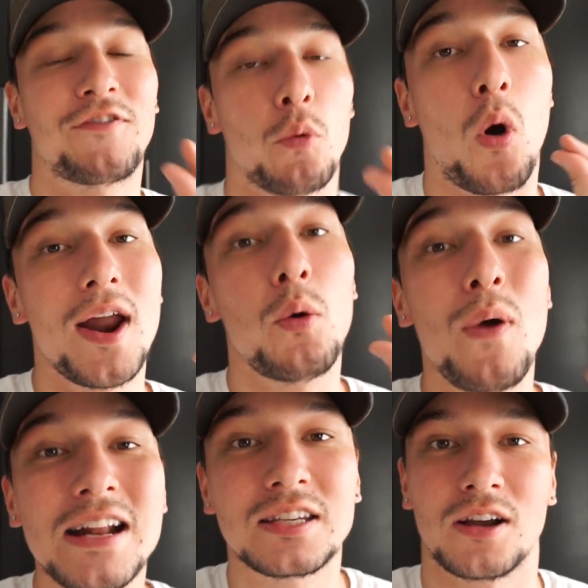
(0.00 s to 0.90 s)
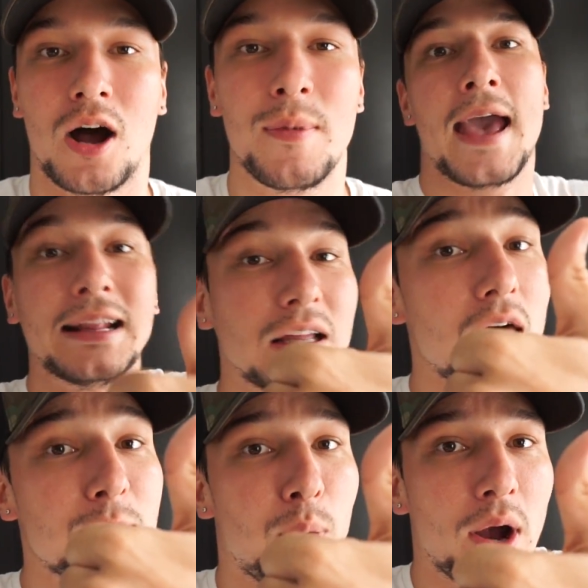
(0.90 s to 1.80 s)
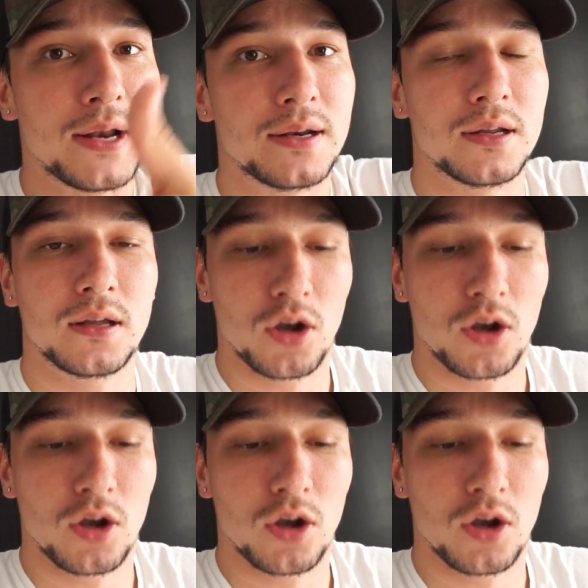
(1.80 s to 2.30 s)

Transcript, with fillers: if you want to win some, hit the like button.